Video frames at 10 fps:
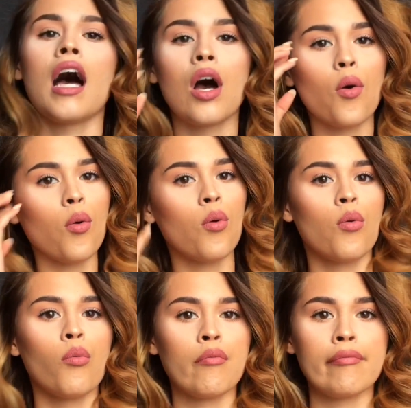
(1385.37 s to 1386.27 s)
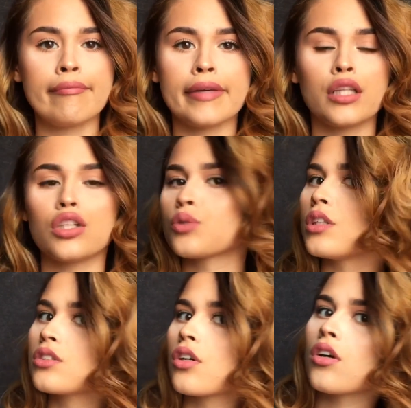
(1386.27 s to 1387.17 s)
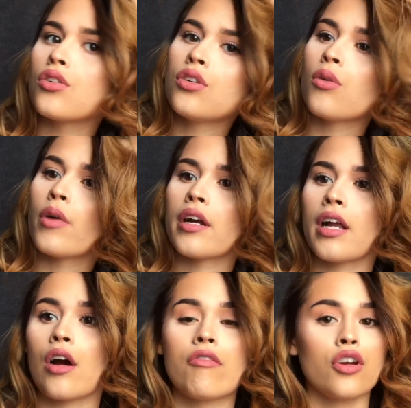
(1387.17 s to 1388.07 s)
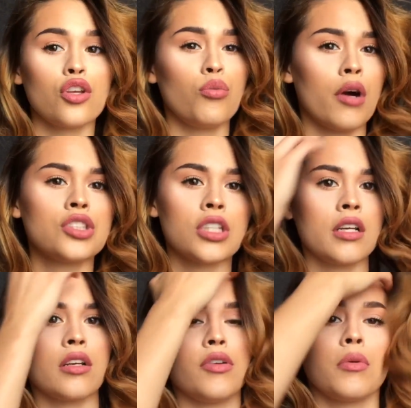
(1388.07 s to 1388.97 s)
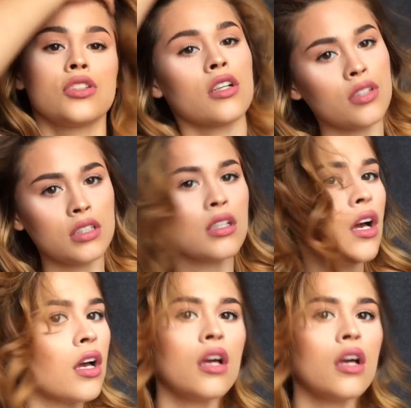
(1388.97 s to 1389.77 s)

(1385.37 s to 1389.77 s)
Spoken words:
How it looks when it's curled. You can wear it however you part your hair. If you part your hair on this side,